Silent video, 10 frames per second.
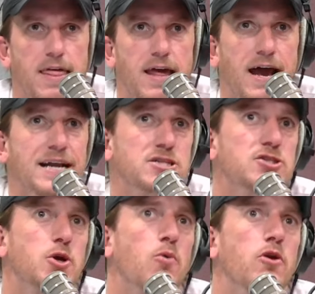I just
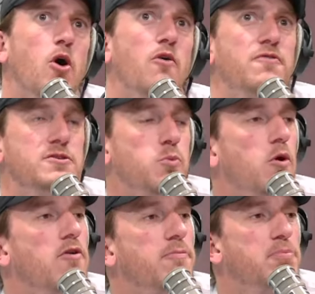don't know if it's
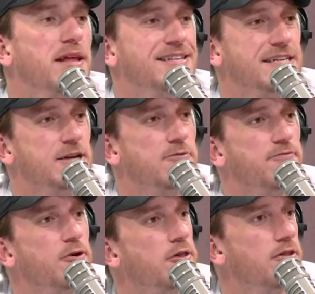worth planting your
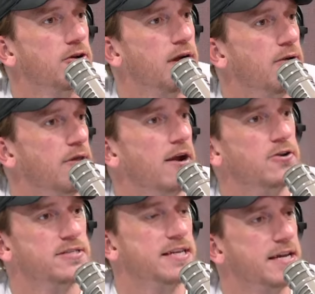foot in the ground there
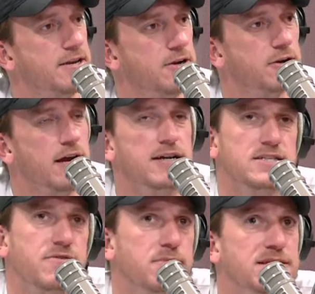and sticking to your guns
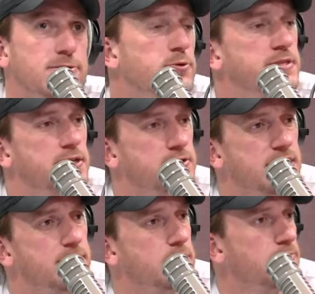if it means losing your
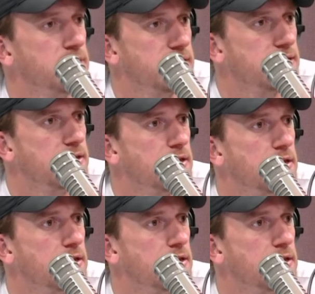team completely.